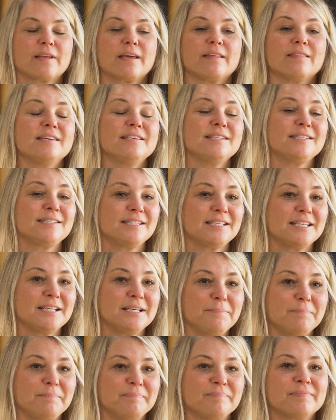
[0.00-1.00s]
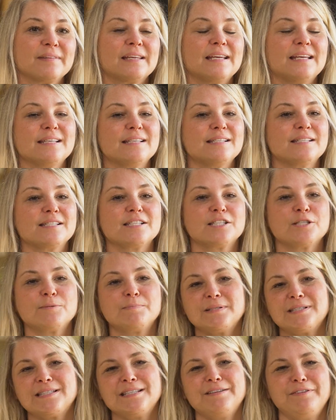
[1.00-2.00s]
This tip is
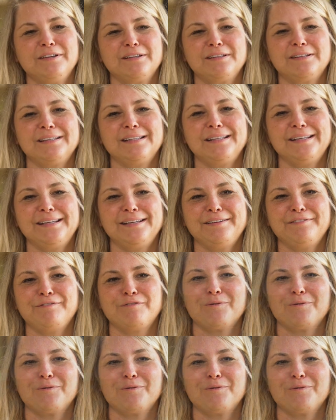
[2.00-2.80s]
specifically